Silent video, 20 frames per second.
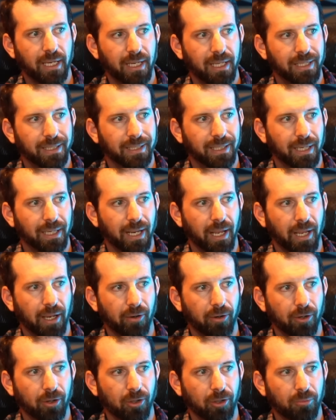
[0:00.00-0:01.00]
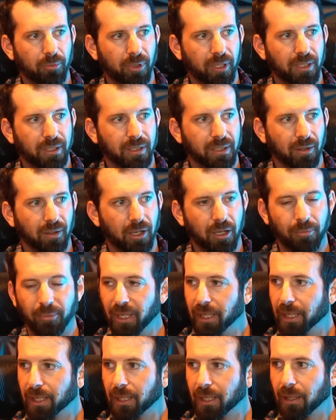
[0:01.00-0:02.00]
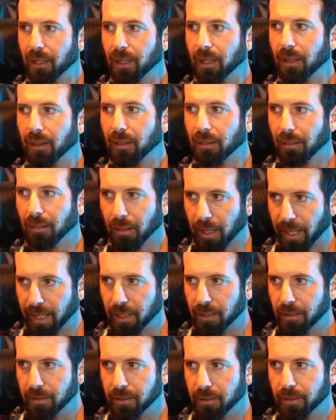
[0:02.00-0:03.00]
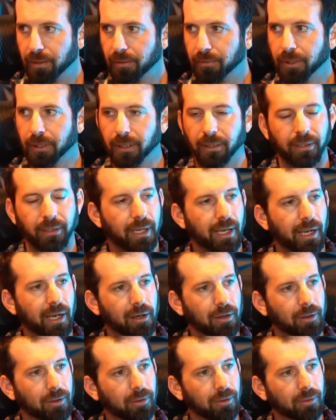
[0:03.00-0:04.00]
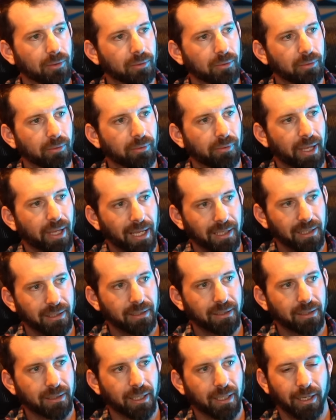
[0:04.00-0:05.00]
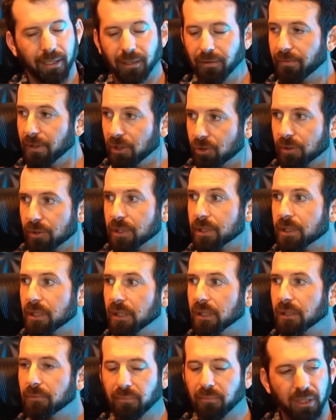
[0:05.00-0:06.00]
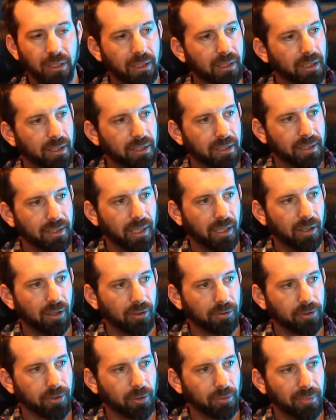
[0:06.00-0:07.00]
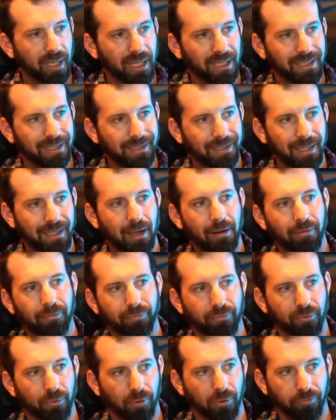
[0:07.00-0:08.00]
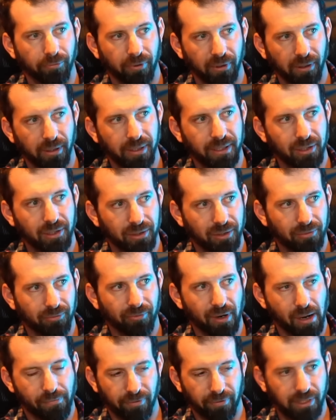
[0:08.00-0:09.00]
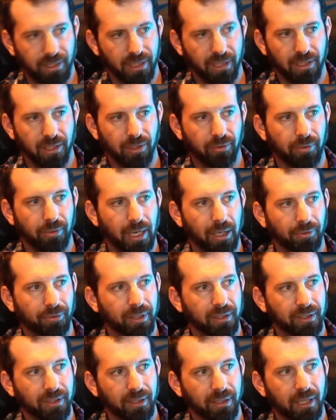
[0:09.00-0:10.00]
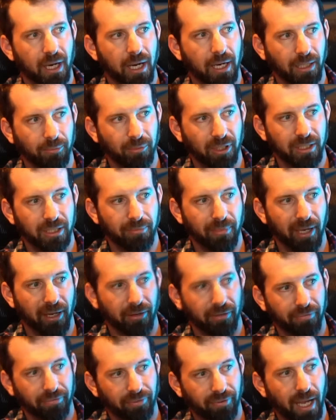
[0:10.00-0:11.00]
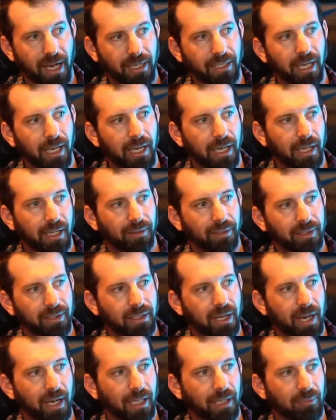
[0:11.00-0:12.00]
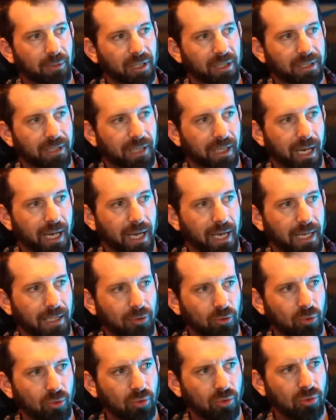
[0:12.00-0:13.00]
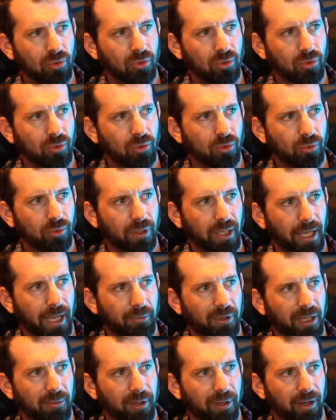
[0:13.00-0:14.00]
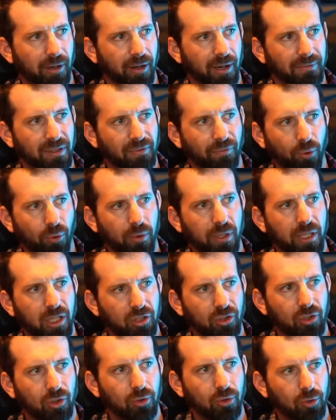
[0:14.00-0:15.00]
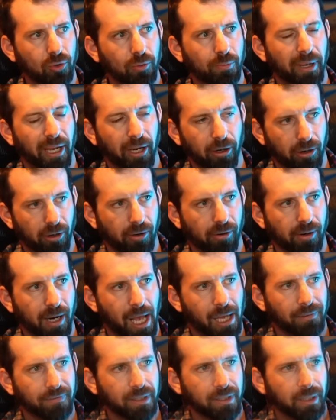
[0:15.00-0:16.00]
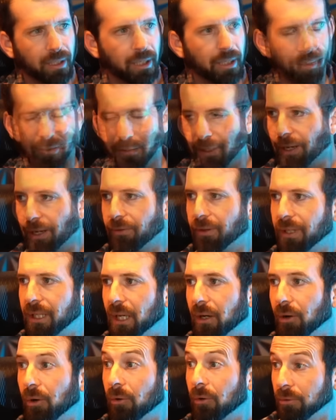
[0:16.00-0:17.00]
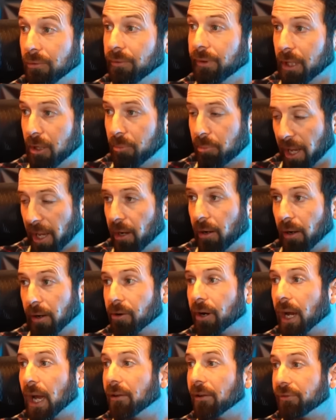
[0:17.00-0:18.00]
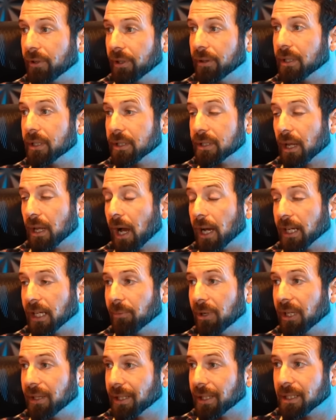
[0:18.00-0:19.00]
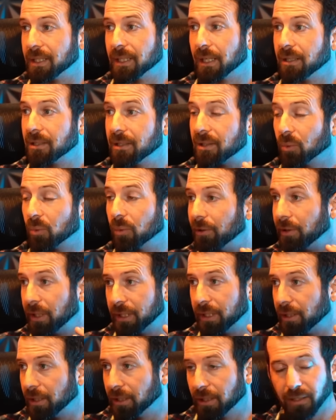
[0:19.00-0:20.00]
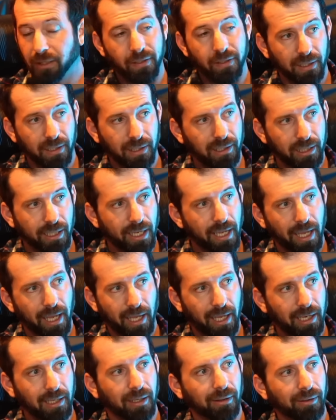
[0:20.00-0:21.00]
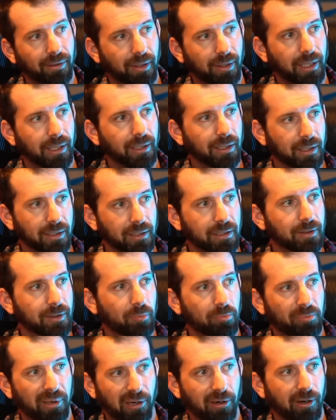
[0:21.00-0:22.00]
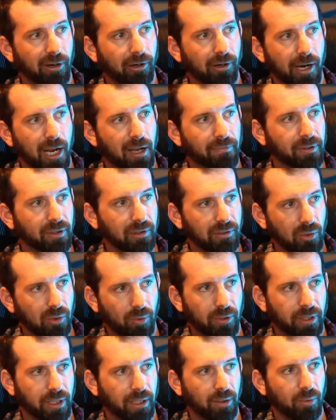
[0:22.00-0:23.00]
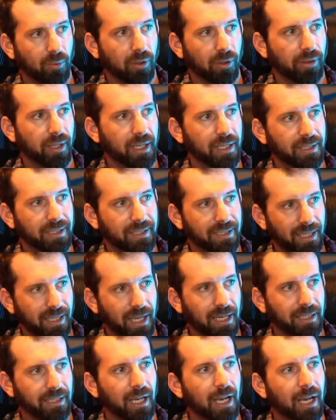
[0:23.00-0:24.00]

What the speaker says: is an Arab Islamic land." Now, that's kind of interesting because they also make several religious references throughout this document. As a matter of fact, this document's got, how many paragraphs? 42 paragraphs. Now, the only paragraph in this document that says they're willing to concede to anything is paragraph 20, where they state,